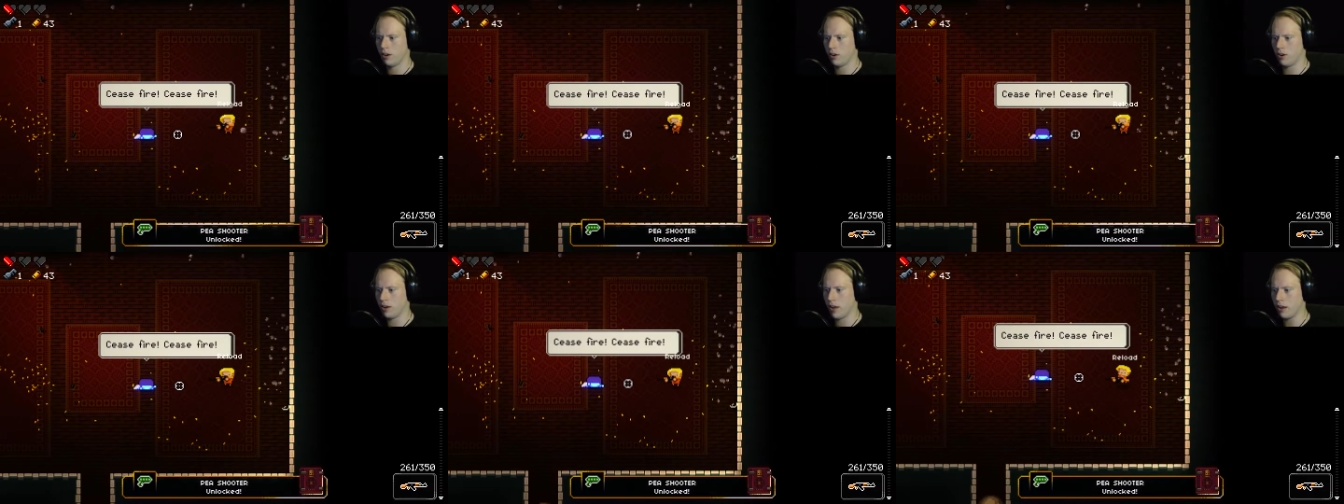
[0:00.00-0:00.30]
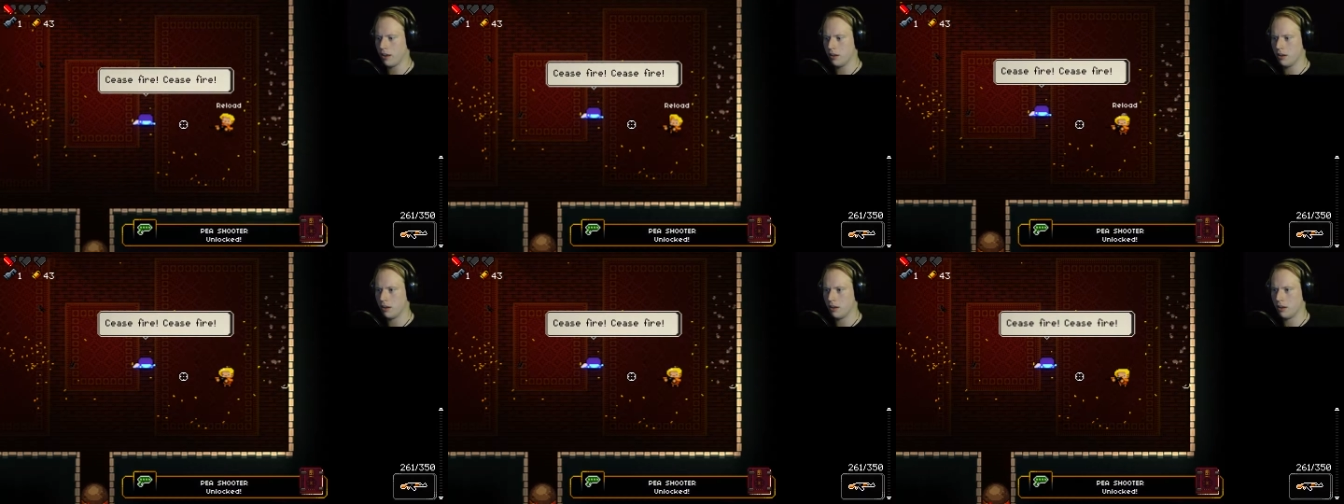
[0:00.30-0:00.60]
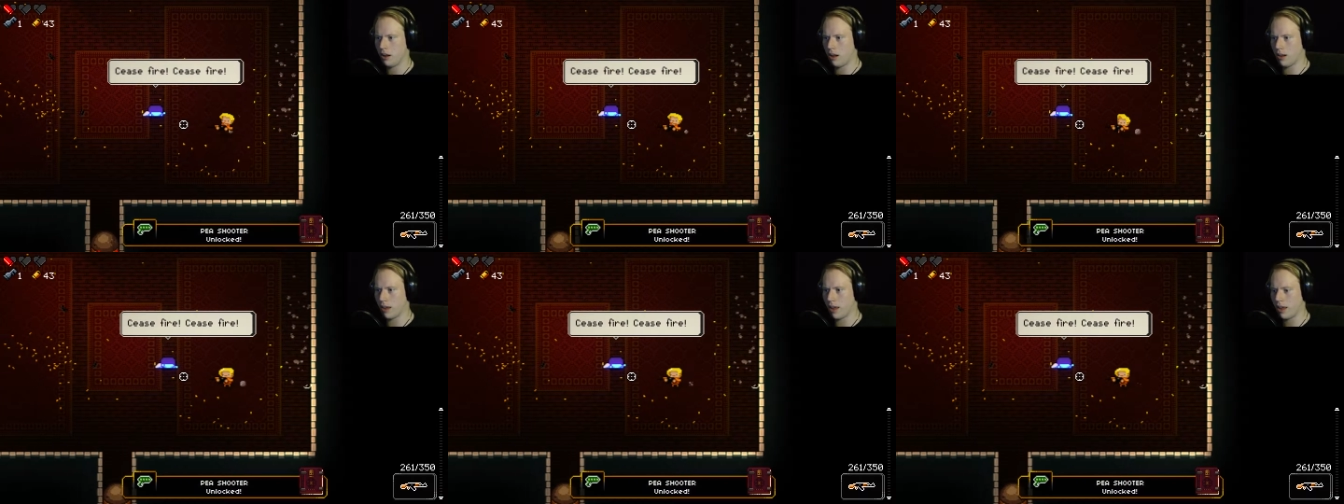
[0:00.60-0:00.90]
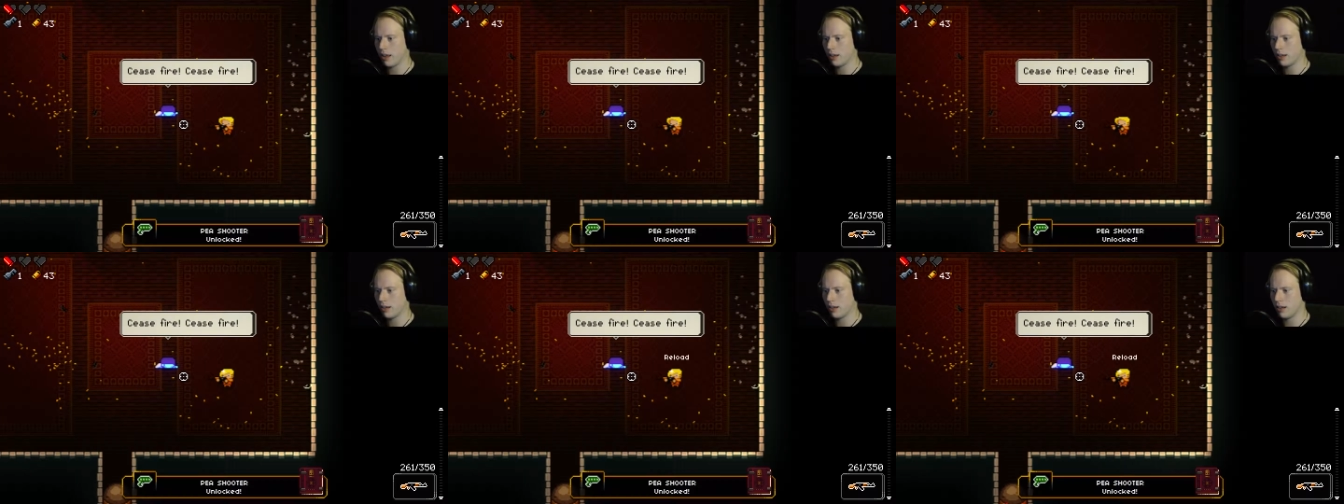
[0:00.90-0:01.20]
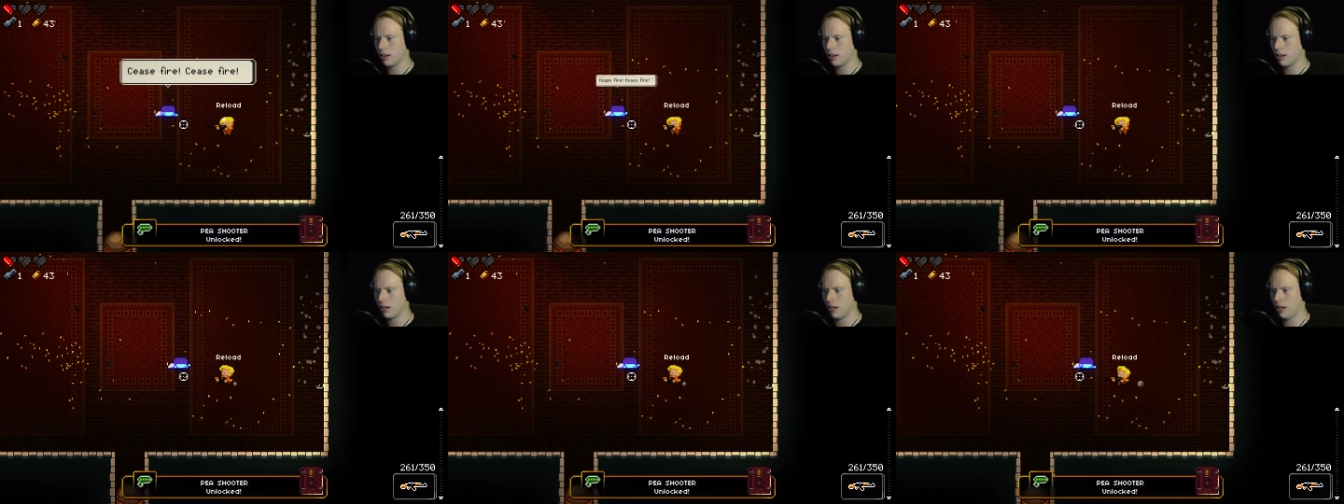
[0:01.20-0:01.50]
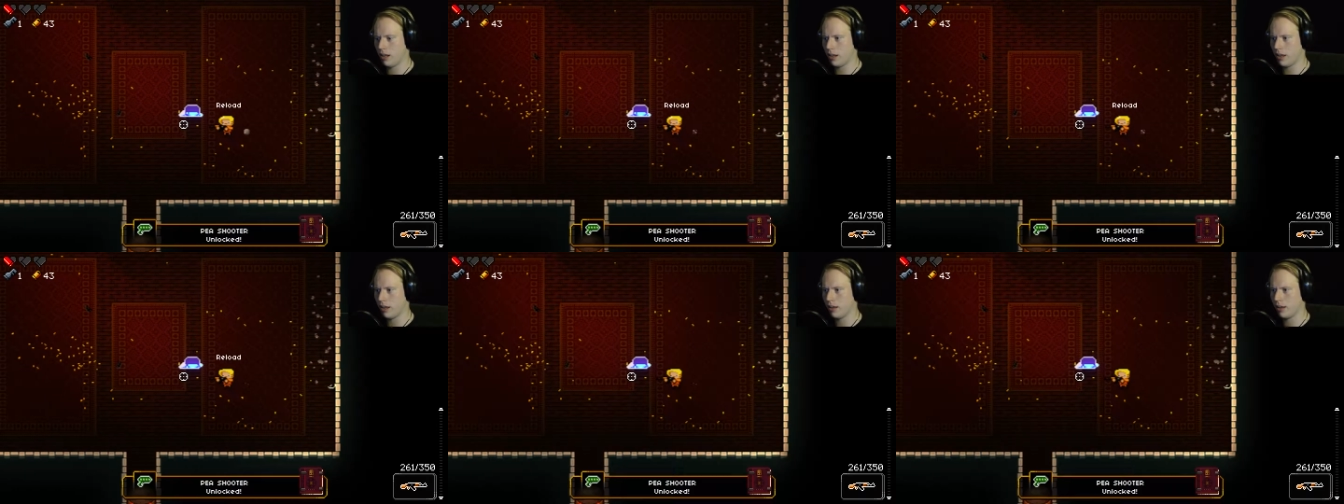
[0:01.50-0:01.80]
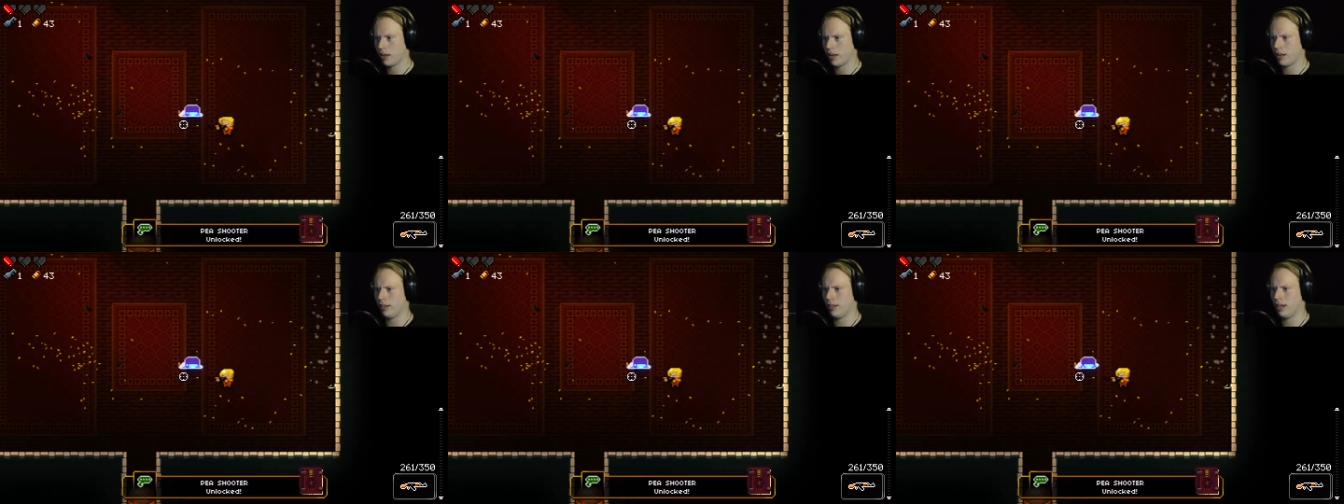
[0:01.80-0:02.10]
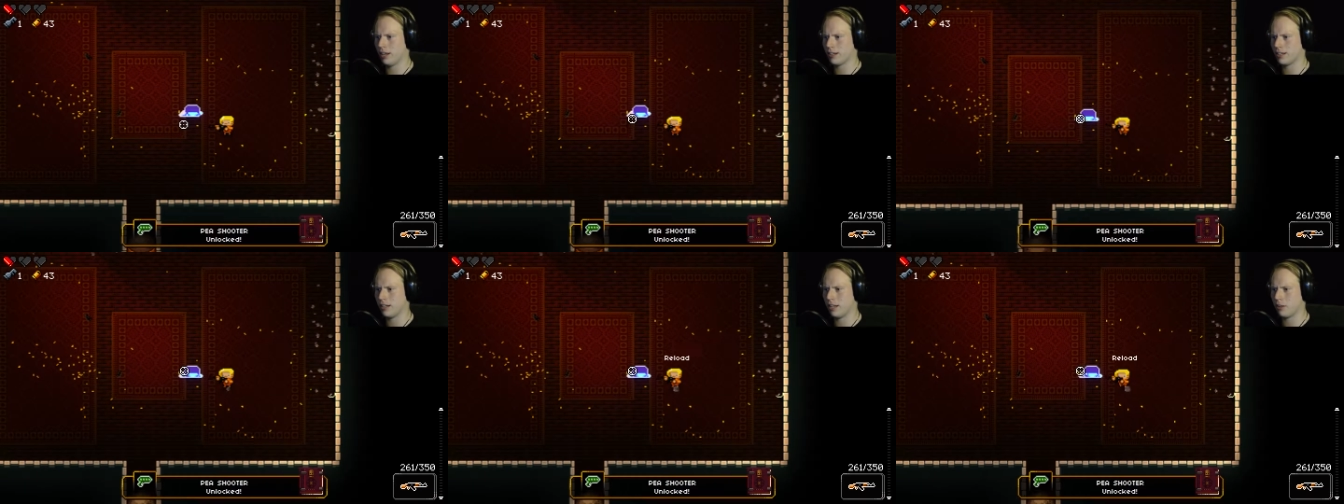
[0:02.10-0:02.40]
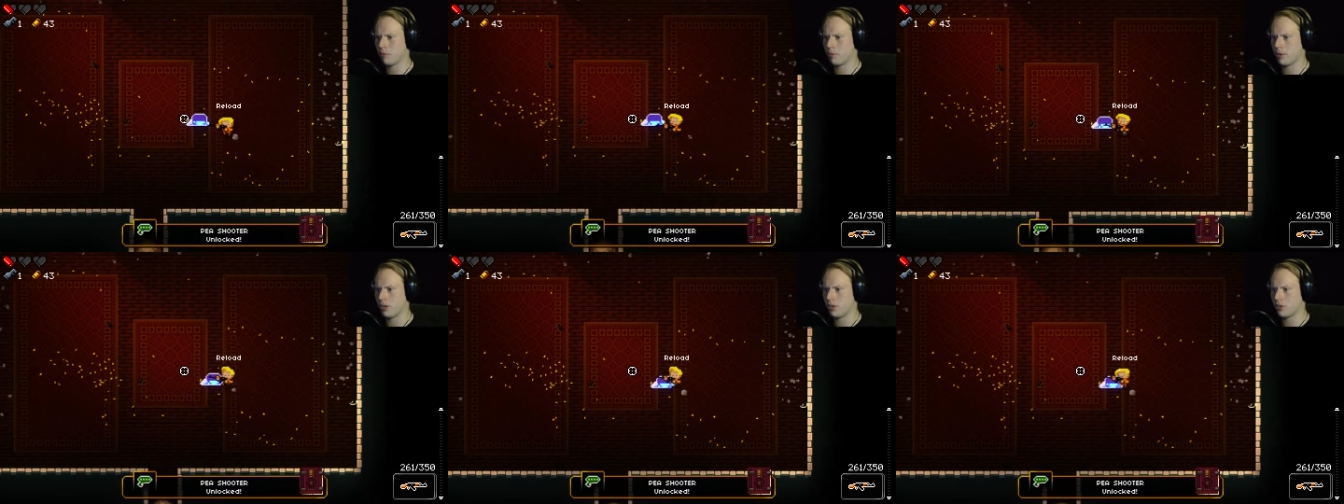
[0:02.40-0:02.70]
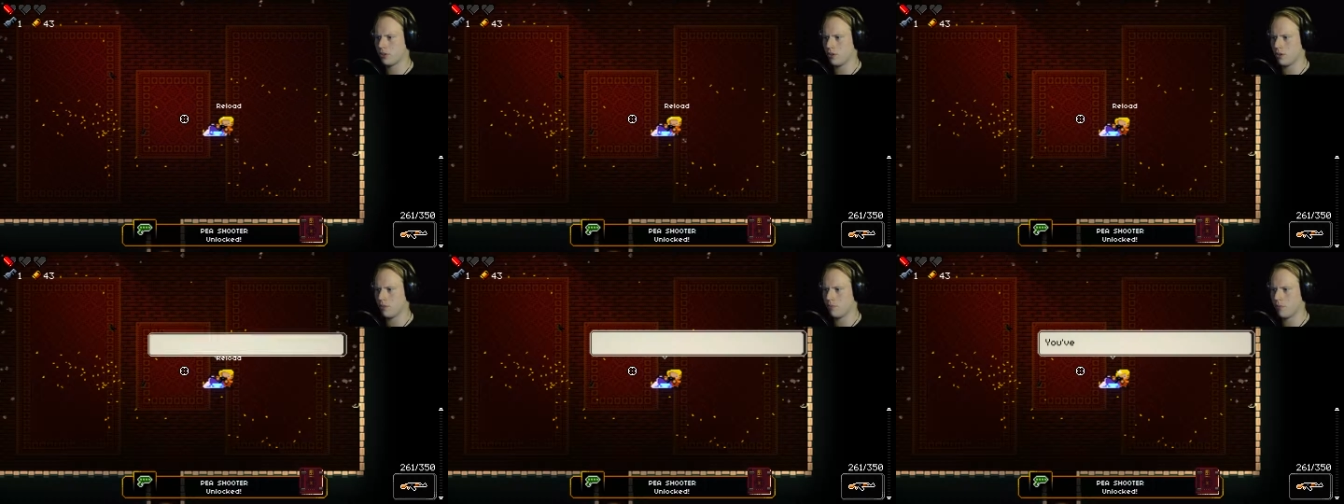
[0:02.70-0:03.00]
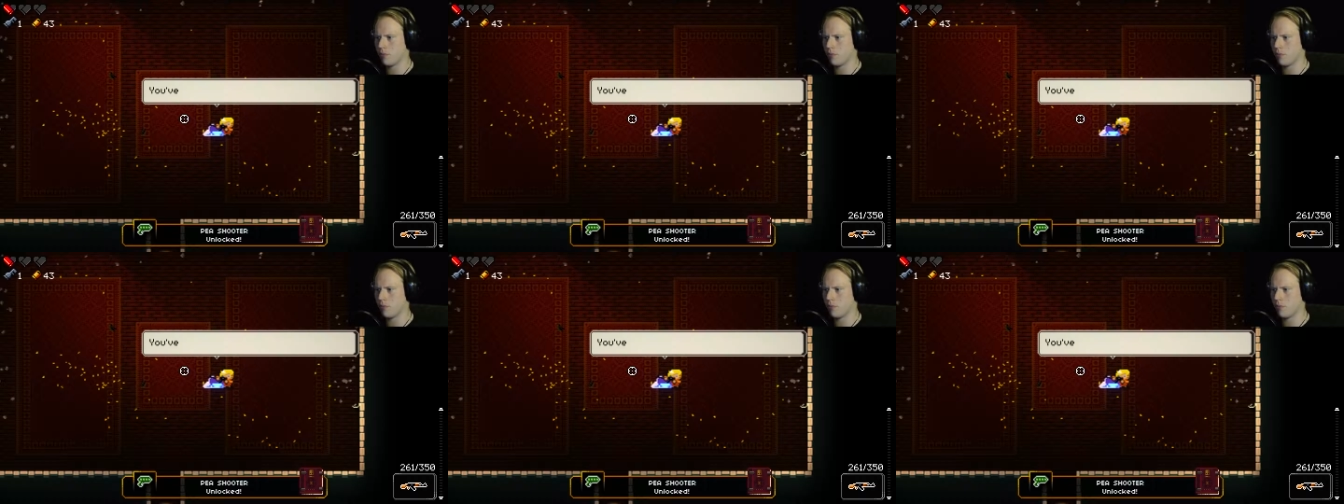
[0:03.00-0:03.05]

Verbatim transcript: Okay. I unlocked another pea shooter.